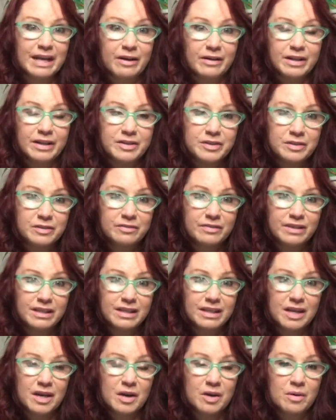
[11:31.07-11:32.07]
out a new
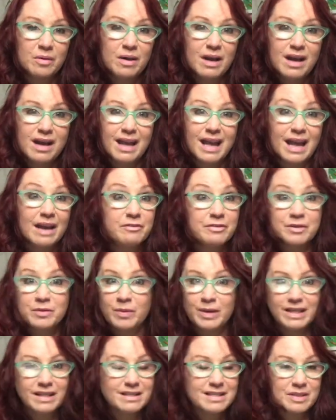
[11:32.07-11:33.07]
video every
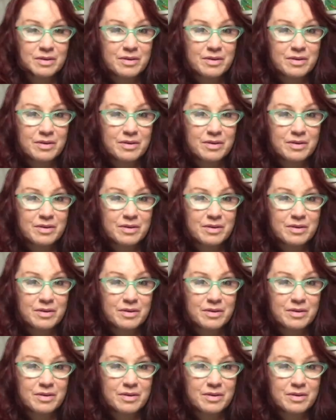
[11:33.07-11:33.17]
week,